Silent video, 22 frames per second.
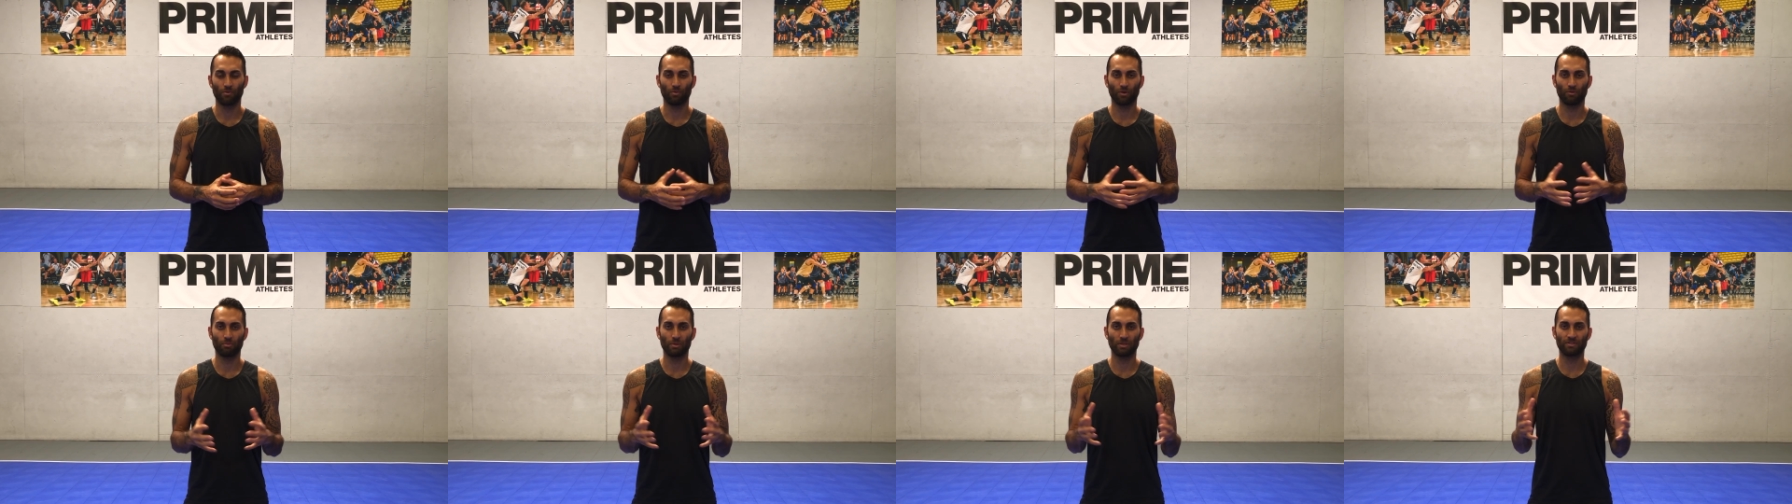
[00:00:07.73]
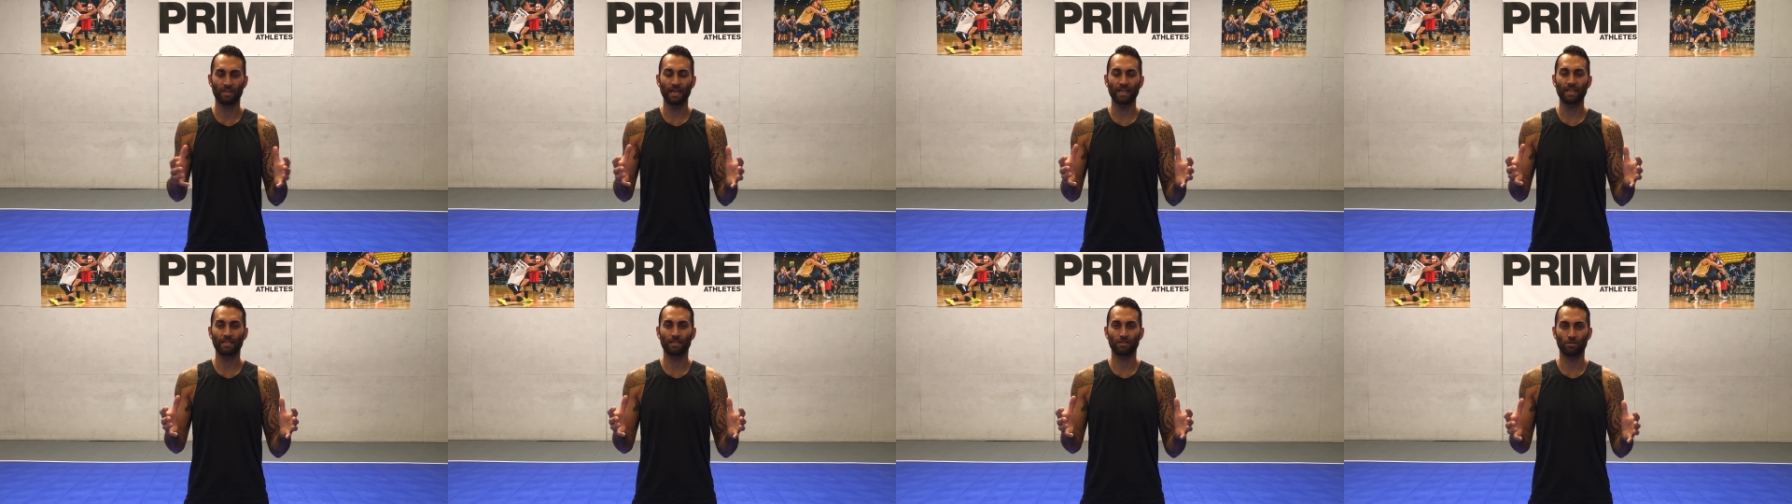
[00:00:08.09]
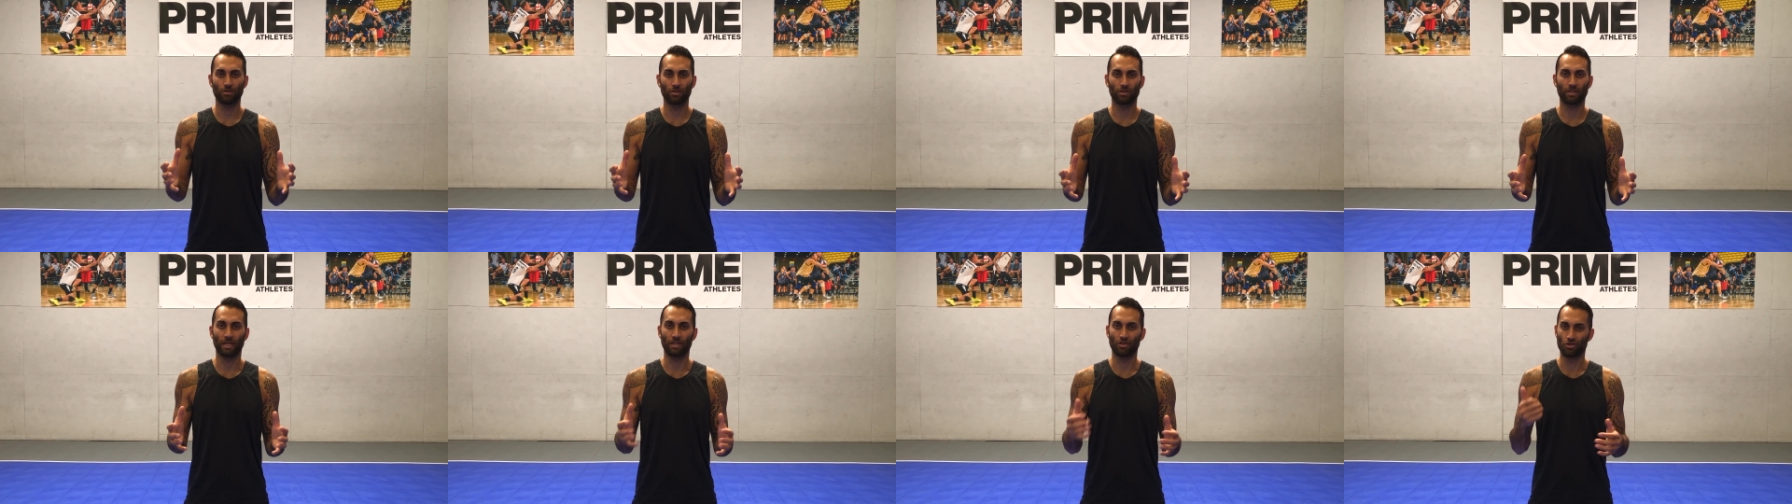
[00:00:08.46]
we've been taking a
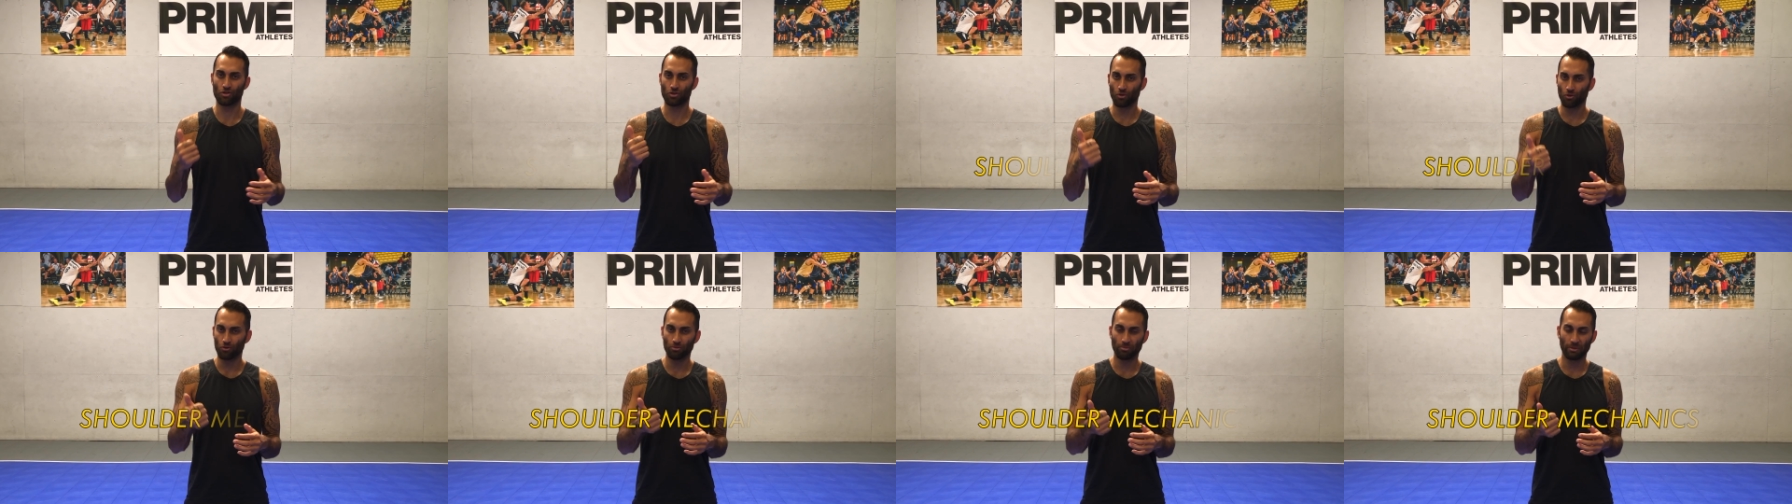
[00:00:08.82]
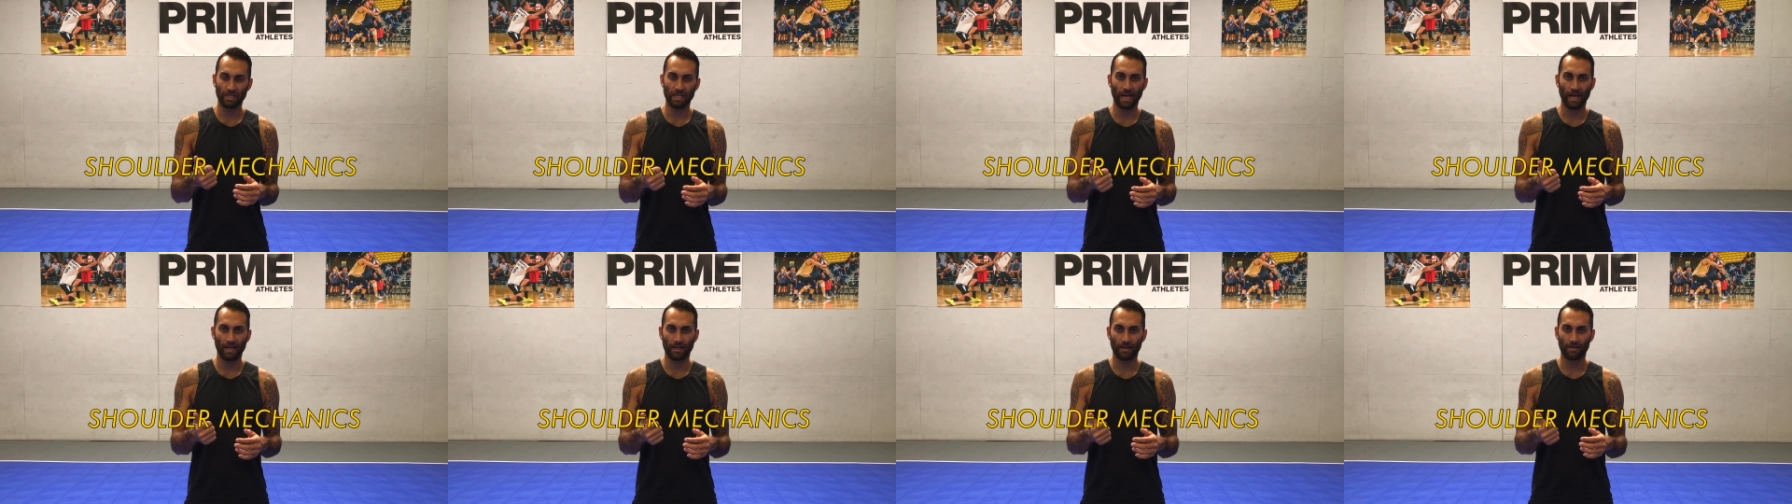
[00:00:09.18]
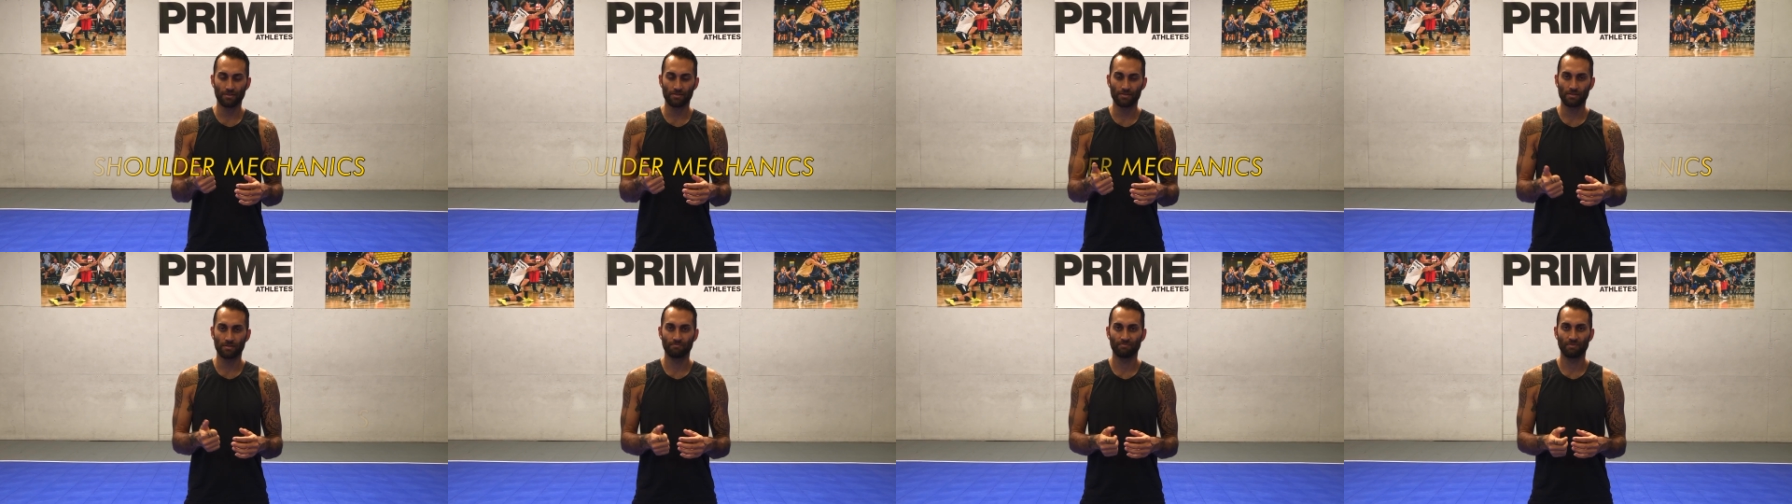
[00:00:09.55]
look at shoulder
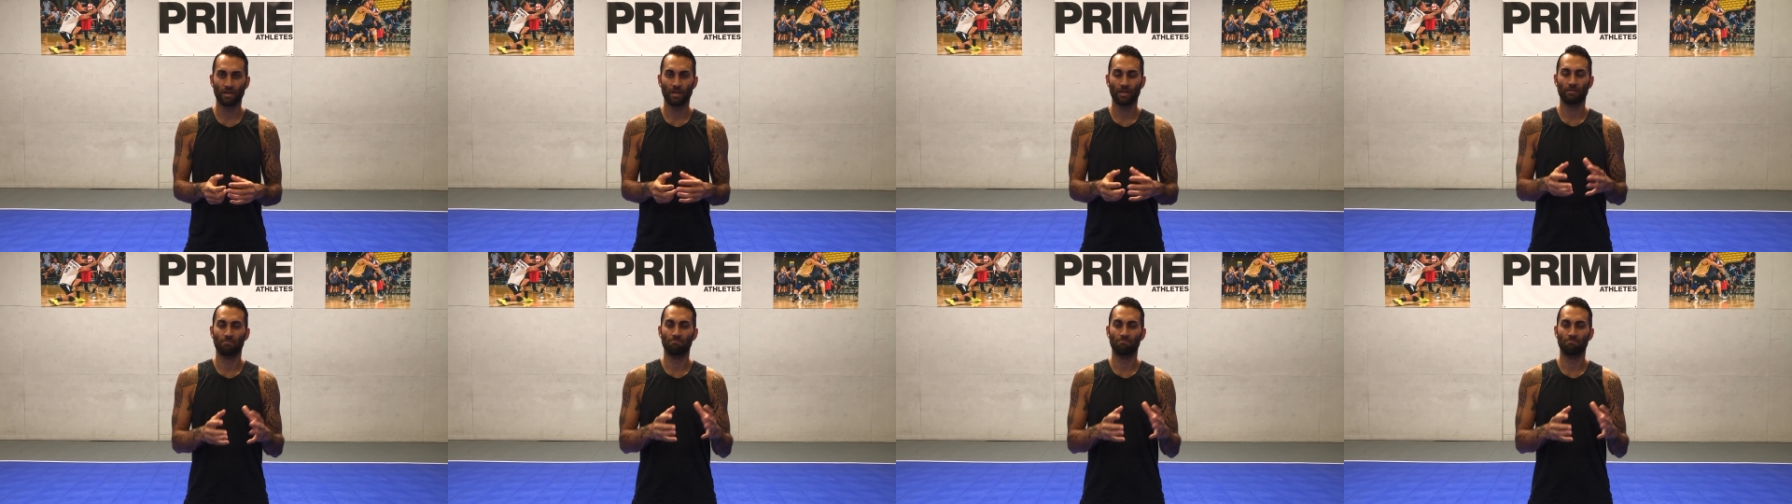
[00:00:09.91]
mechanics,